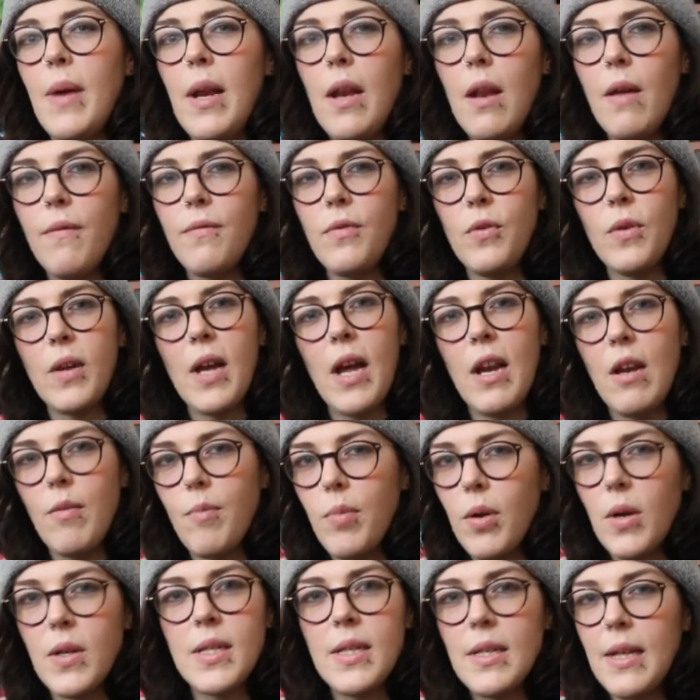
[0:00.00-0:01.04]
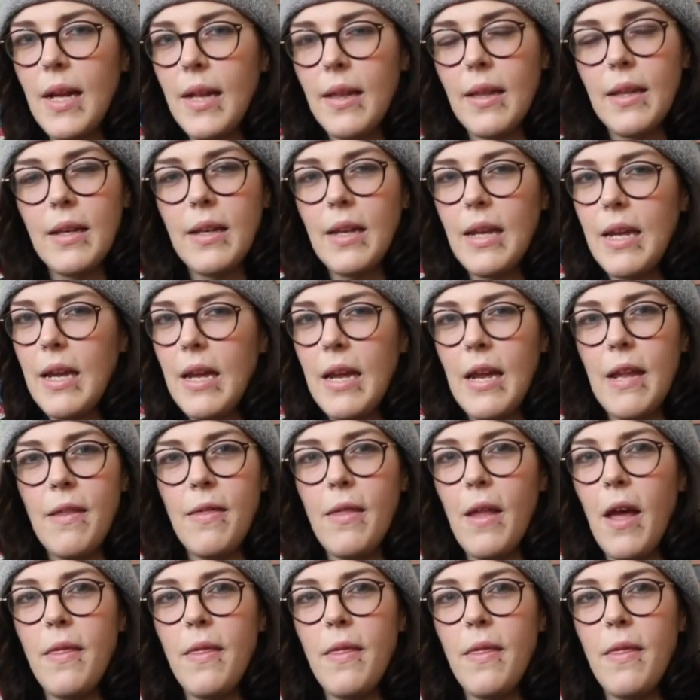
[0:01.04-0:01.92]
I love their kind of personality and,